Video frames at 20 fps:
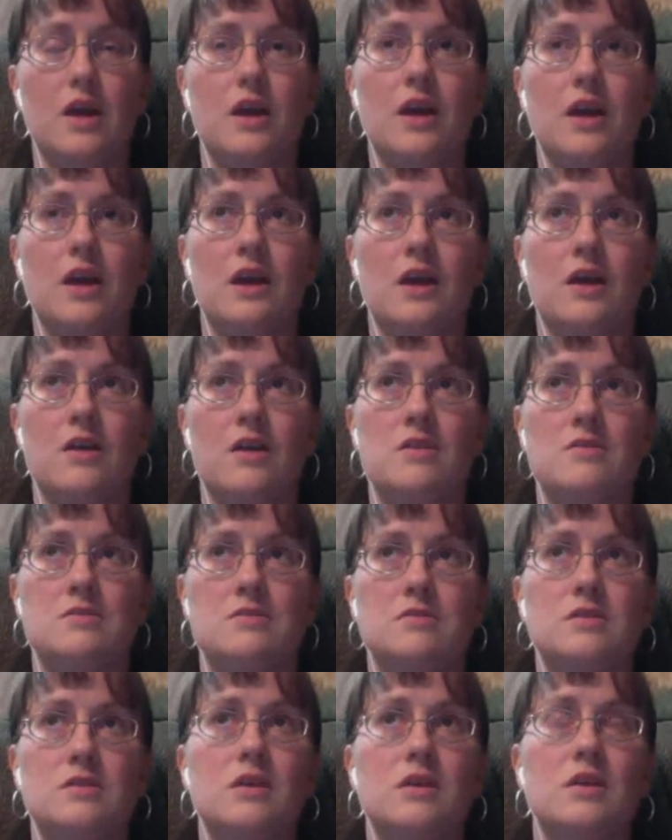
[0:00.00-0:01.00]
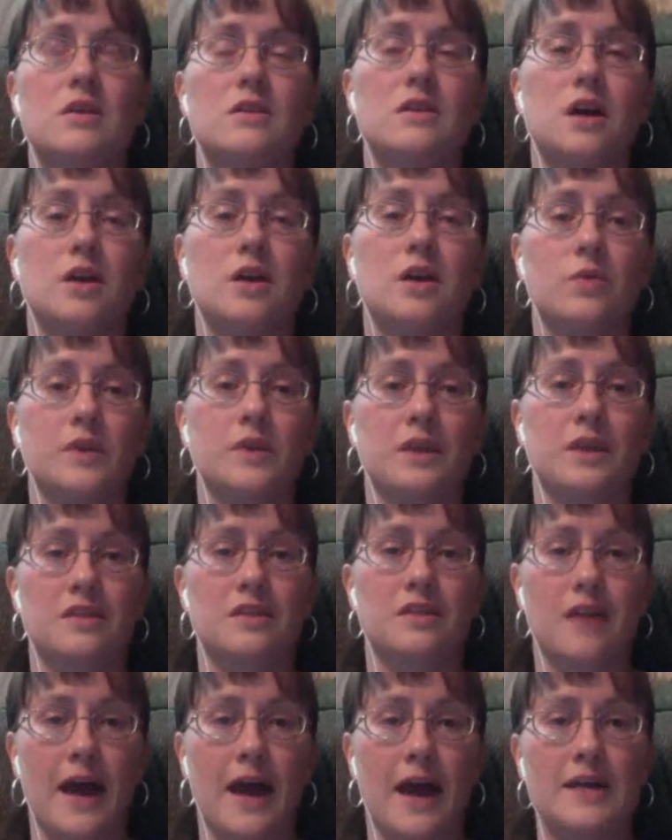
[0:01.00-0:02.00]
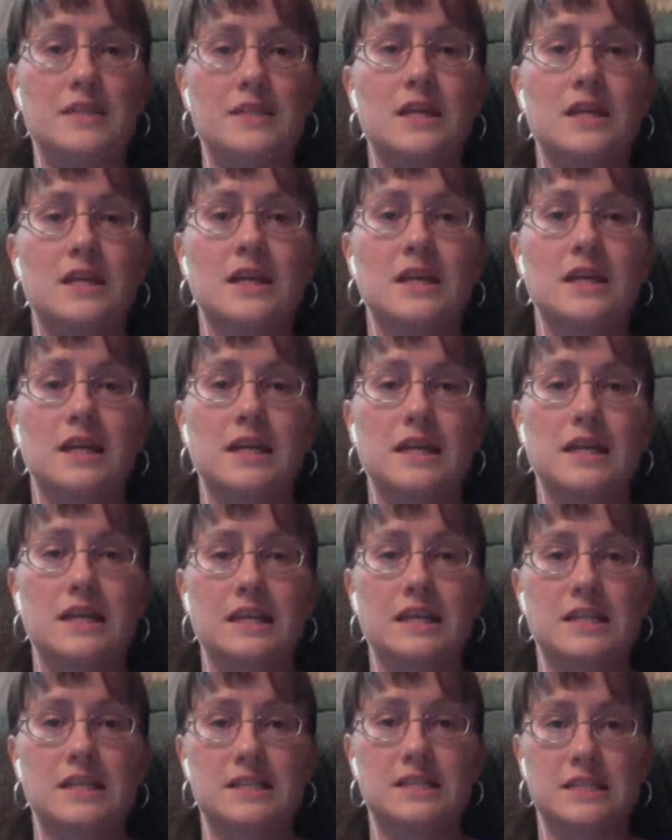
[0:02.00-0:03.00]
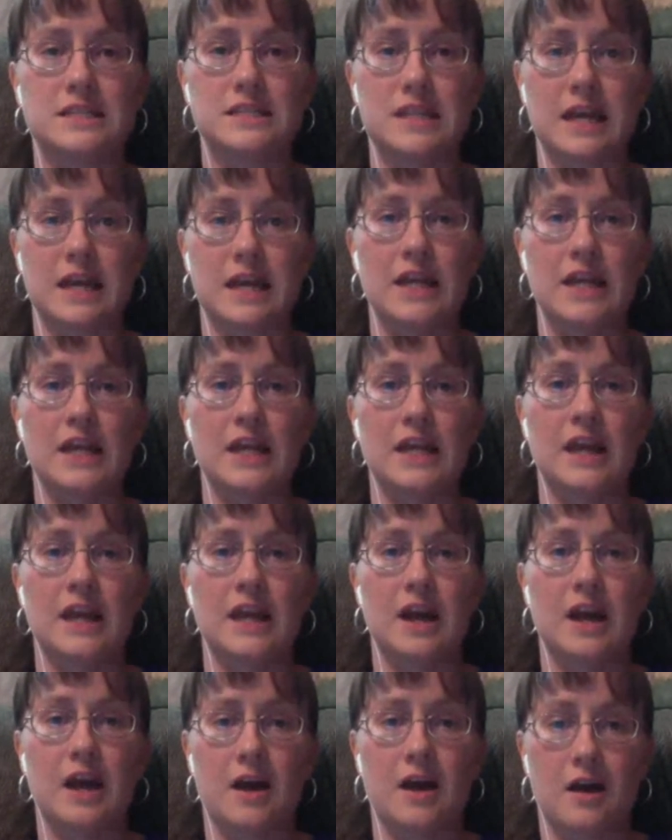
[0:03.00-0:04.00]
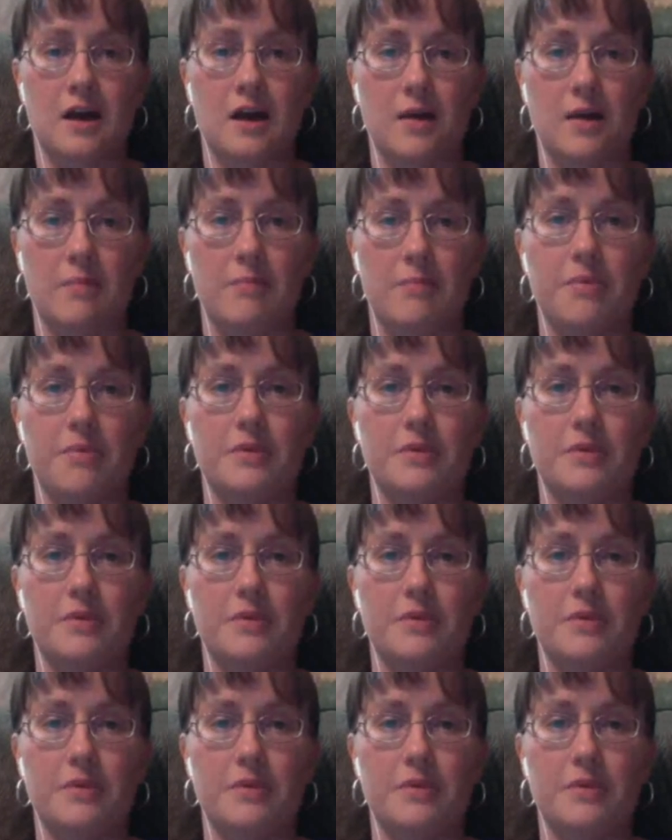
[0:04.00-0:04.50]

And not only that, he's setting up